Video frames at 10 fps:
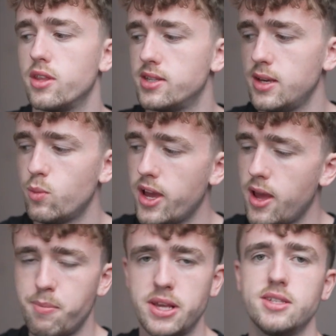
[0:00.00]
The same way
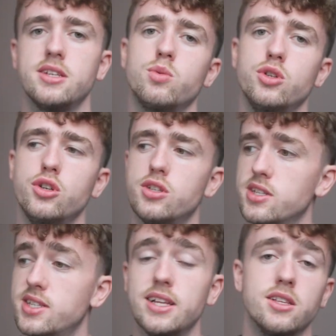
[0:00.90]
a business would use a
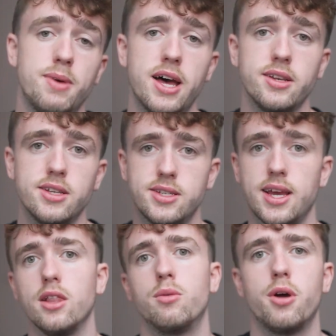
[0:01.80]
salesman to
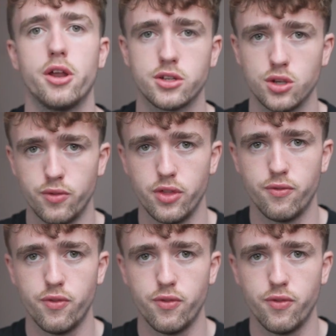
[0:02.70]
sell their products over the